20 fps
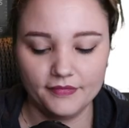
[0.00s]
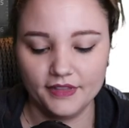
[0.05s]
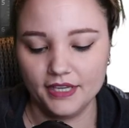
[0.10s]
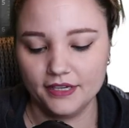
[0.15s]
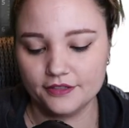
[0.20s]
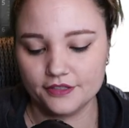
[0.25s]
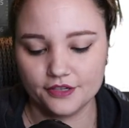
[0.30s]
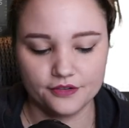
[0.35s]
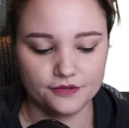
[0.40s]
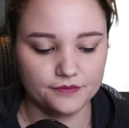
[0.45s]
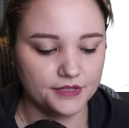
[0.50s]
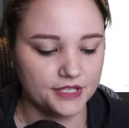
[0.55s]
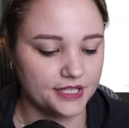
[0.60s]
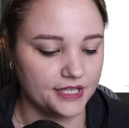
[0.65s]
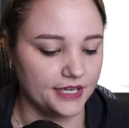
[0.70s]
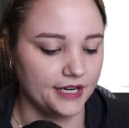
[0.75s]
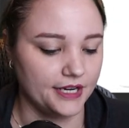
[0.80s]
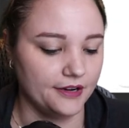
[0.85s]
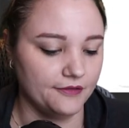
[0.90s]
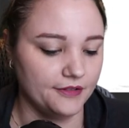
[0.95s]
So I'm just
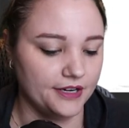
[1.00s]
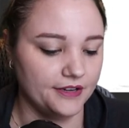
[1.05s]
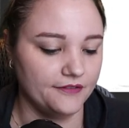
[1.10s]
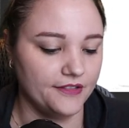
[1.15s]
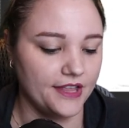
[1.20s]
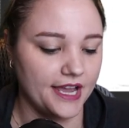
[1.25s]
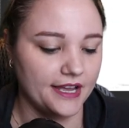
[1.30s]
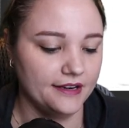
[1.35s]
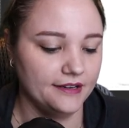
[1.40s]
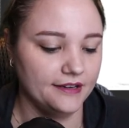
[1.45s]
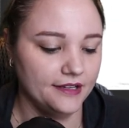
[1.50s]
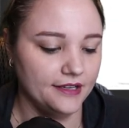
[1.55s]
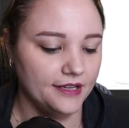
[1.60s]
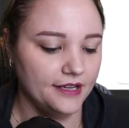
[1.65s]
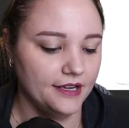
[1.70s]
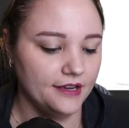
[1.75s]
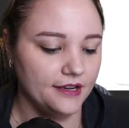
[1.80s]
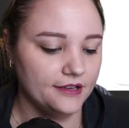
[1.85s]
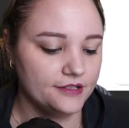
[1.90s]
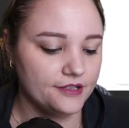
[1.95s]
gonna get rid of that.
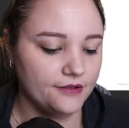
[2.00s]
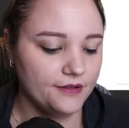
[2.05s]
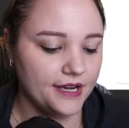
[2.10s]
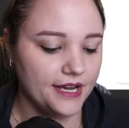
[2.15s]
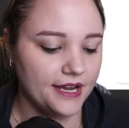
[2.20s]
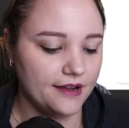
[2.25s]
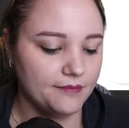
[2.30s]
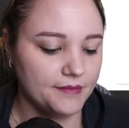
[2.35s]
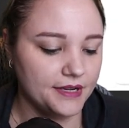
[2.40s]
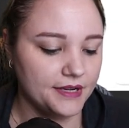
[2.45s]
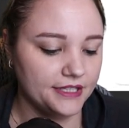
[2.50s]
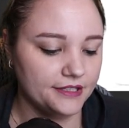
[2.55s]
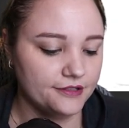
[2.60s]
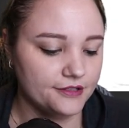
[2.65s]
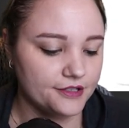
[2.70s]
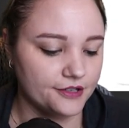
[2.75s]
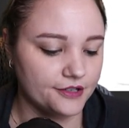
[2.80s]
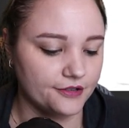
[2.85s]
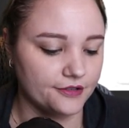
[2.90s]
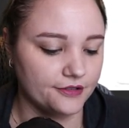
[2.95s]
So I have my little
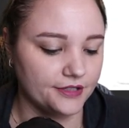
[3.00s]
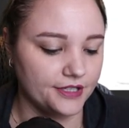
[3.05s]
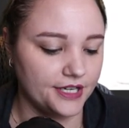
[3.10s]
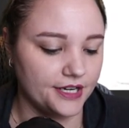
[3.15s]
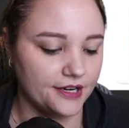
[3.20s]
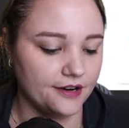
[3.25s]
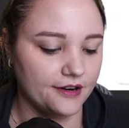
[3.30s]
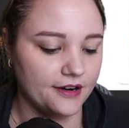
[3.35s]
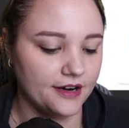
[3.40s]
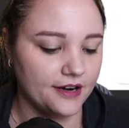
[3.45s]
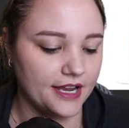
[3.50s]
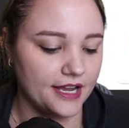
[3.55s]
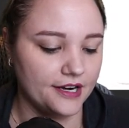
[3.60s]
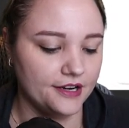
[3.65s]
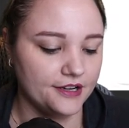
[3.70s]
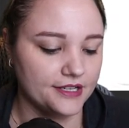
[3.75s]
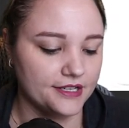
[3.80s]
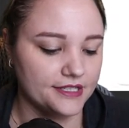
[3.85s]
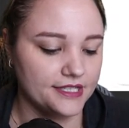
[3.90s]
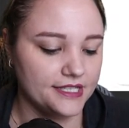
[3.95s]
circle here, and you
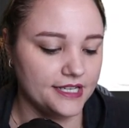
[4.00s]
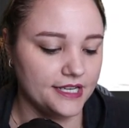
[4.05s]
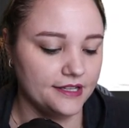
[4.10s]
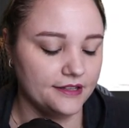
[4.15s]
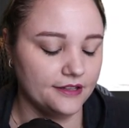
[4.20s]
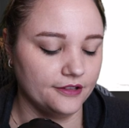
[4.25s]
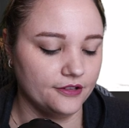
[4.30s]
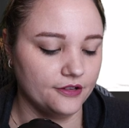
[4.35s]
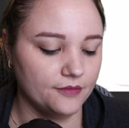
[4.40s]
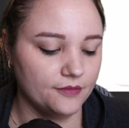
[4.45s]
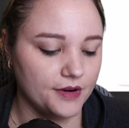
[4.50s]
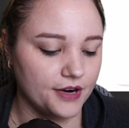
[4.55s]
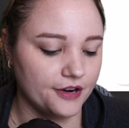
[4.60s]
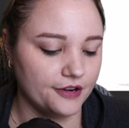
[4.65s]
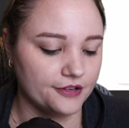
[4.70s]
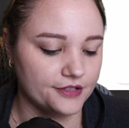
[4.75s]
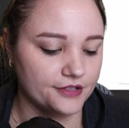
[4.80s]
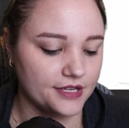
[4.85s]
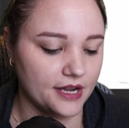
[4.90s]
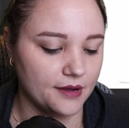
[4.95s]
can see the little
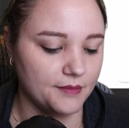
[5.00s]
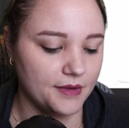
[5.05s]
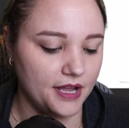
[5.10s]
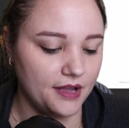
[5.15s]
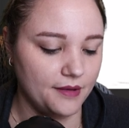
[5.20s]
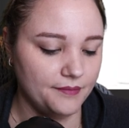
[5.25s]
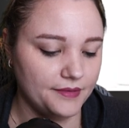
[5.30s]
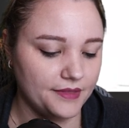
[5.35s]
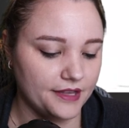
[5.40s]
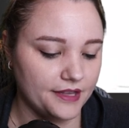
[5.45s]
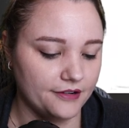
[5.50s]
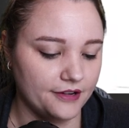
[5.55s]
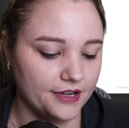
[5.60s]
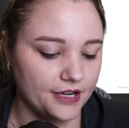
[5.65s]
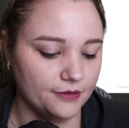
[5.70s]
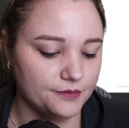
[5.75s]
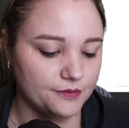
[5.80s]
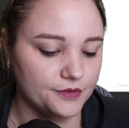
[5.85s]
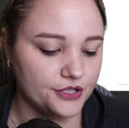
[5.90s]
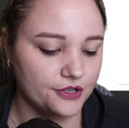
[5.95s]
markers come up. That'll
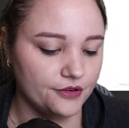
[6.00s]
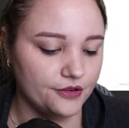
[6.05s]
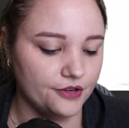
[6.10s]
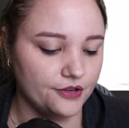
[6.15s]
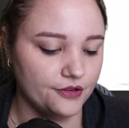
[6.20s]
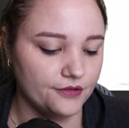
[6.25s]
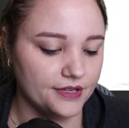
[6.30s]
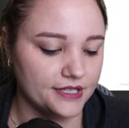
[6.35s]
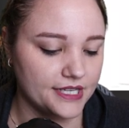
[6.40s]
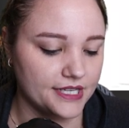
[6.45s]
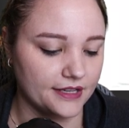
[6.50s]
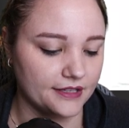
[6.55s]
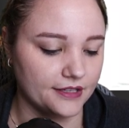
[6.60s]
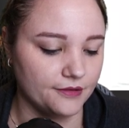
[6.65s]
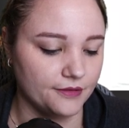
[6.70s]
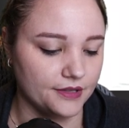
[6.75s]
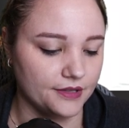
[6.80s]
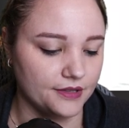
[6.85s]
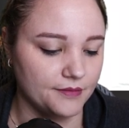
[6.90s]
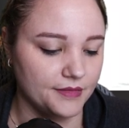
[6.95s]
help show you exactly
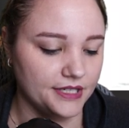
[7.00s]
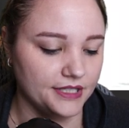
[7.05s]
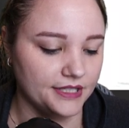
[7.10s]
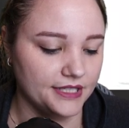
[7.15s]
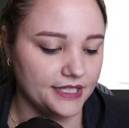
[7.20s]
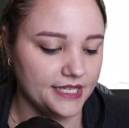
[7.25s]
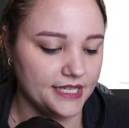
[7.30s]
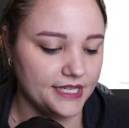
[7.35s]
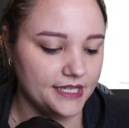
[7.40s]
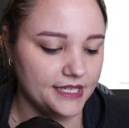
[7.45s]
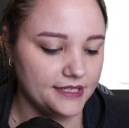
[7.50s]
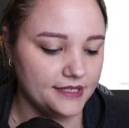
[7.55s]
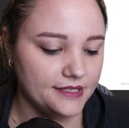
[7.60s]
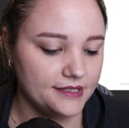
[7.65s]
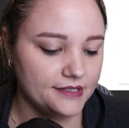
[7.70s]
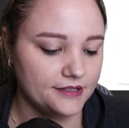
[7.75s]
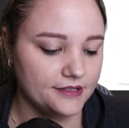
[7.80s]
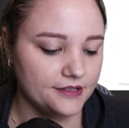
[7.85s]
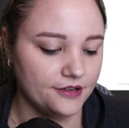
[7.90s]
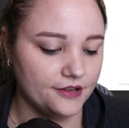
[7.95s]
where the middle is.
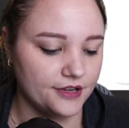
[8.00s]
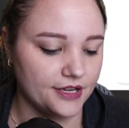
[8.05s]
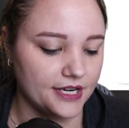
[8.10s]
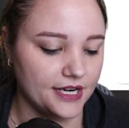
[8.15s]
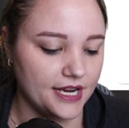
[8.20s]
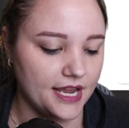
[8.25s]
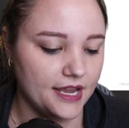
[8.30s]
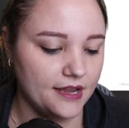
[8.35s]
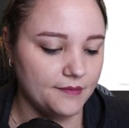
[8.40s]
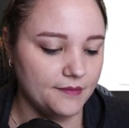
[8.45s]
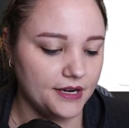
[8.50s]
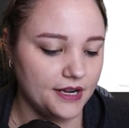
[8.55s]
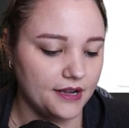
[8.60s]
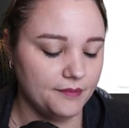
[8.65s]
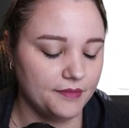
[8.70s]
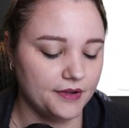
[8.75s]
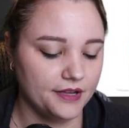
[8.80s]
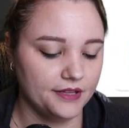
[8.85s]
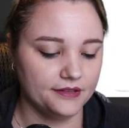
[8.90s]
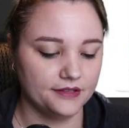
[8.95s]
So you can aim it
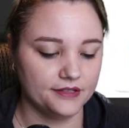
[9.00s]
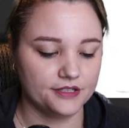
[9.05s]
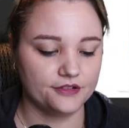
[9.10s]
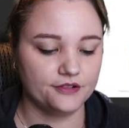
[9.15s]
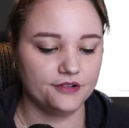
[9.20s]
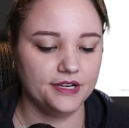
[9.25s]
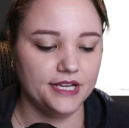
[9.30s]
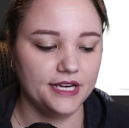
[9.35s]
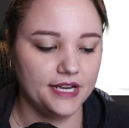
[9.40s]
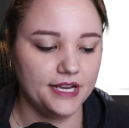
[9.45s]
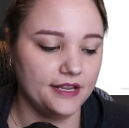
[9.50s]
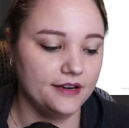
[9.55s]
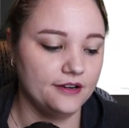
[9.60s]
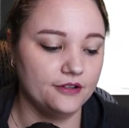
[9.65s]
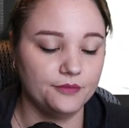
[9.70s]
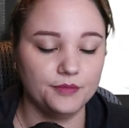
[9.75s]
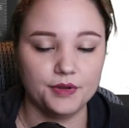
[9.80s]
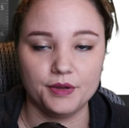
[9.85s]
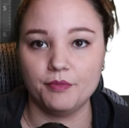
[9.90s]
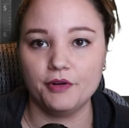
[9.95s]
up on the screen and it'll
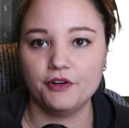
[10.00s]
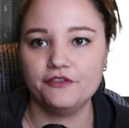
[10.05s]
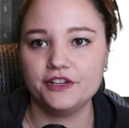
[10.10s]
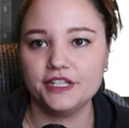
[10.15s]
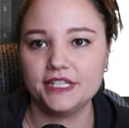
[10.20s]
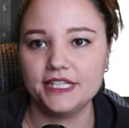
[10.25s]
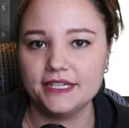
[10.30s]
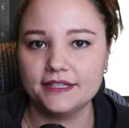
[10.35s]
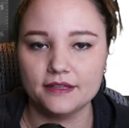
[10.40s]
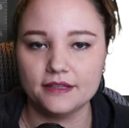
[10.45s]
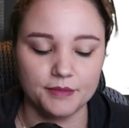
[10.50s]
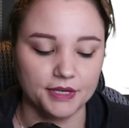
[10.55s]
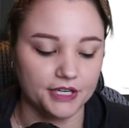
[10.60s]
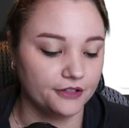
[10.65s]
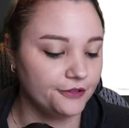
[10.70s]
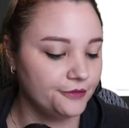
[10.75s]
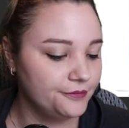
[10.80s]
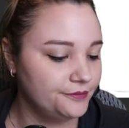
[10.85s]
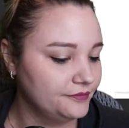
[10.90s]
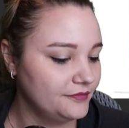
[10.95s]
be perfectly in the middle.
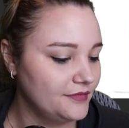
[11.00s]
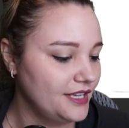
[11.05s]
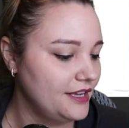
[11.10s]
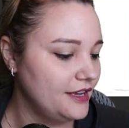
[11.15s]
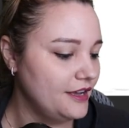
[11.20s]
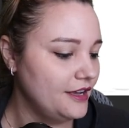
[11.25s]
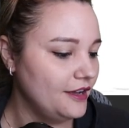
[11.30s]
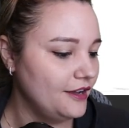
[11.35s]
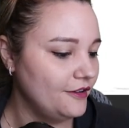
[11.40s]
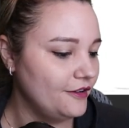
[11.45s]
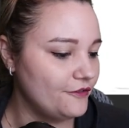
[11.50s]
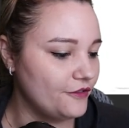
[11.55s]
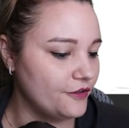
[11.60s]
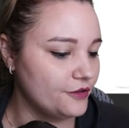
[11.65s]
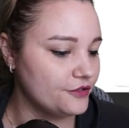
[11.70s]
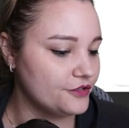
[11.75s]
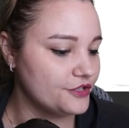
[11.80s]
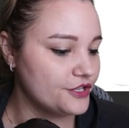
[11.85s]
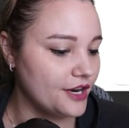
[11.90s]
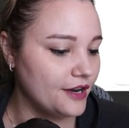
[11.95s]

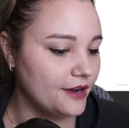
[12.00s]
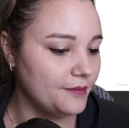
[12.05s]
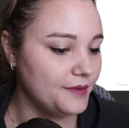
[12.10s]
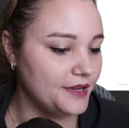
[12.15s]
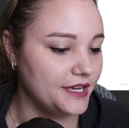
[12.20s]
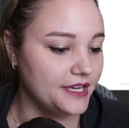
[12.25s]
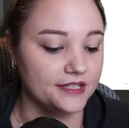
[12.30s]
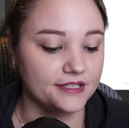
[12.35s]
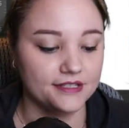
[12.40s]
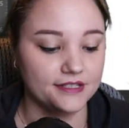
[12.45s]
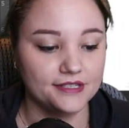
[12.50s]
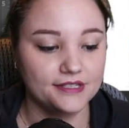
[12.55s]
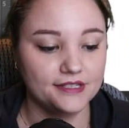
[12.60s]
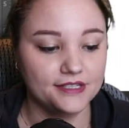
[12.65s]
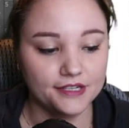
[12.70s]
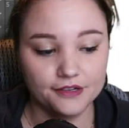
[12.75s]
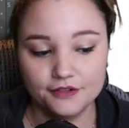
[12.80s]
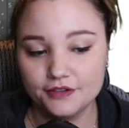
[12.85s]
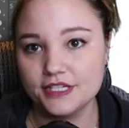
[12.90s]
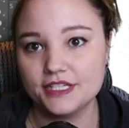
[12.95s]
Photoshop is
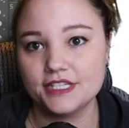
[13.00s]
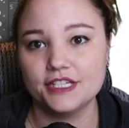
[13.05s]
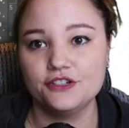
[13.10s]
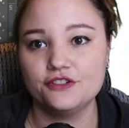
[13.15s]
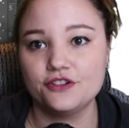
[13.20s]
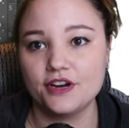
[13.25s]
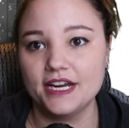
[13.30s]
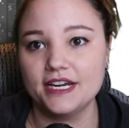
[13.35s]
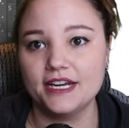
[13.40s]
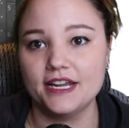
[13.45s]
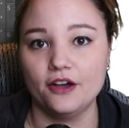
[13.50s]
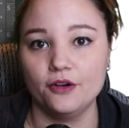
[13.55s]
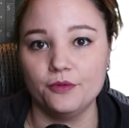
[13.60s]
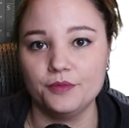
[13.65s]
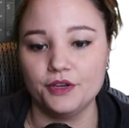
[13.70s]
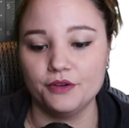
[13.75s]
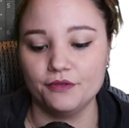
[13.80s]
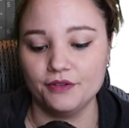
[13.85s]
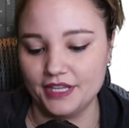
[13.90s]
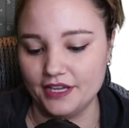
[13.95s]
seriously trying to help
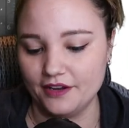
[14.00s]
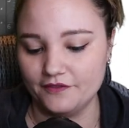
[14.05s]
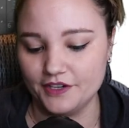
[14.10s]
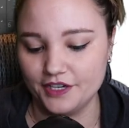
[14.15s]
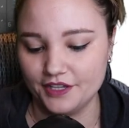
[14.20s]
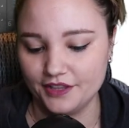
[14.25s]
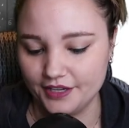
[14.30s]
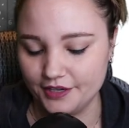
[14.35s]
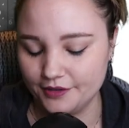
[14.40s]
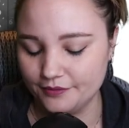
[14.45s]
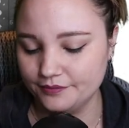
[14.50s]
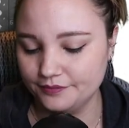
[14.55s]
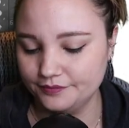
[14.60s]
you with everything.